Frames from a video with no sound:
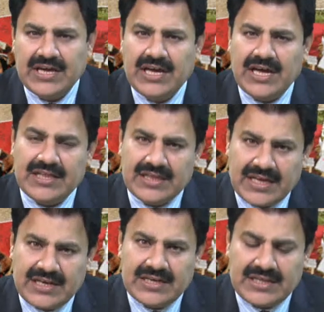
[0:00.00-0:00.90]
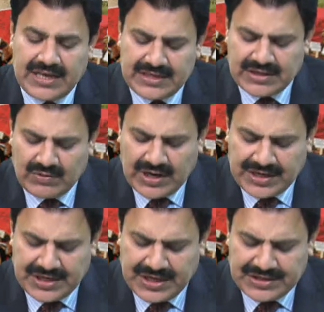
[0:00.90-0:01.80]
and then there is a
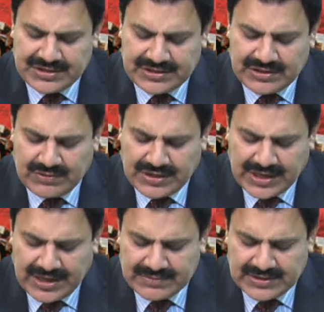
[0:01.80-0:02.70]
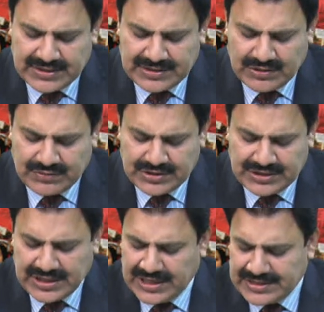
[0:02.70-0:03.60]
United Nations Security Council Resolution
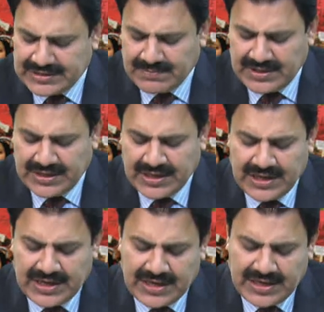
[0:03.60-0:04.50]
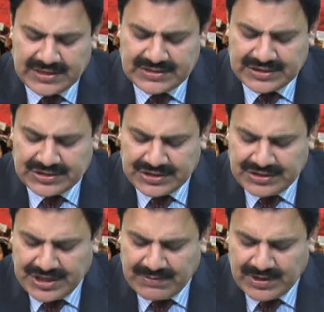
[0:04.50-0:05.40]
General Assembly
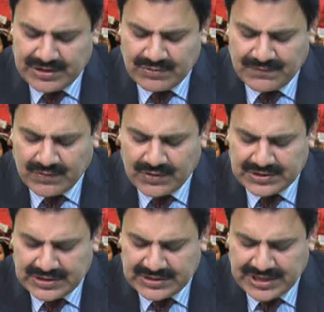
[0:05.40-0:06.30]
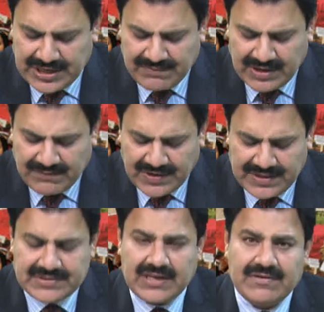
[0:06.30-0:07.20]
63, 124, 68,
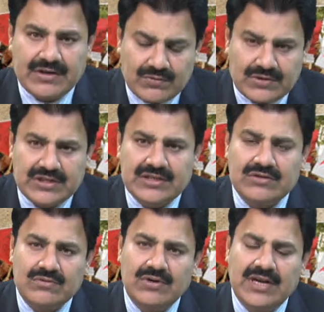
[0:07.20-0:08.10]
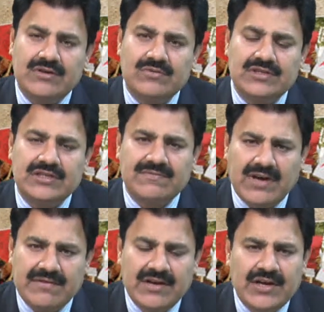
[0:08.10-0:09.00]
157, 262, and
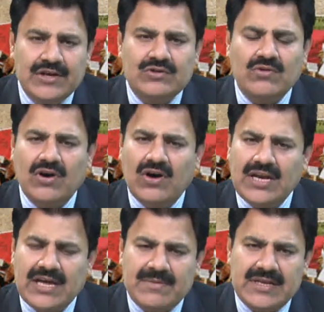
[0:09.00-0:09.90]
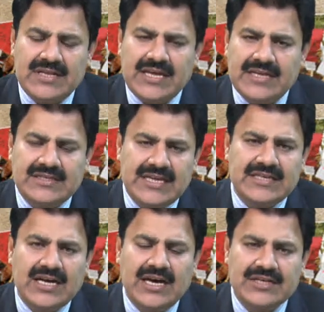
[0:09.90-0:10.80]
265. So all, I mean,
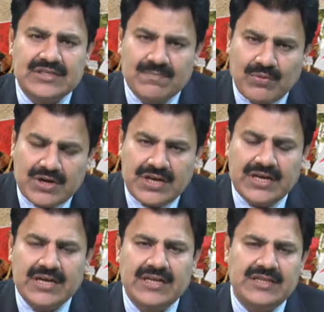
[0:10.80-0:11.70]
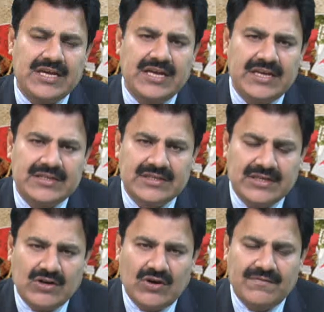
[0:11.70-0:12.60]
these are supporting the case
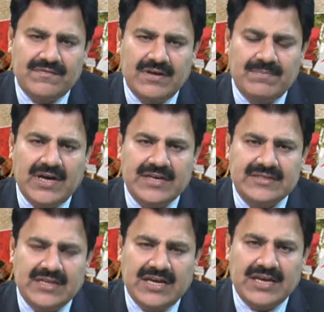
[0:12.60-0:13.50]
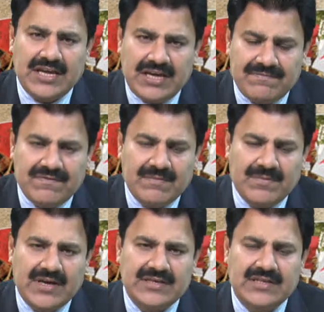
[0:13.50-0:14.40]
of Pakistan if
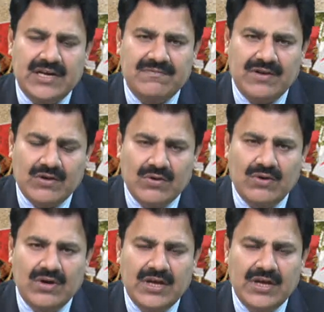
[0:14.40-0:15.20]
Pakistan will go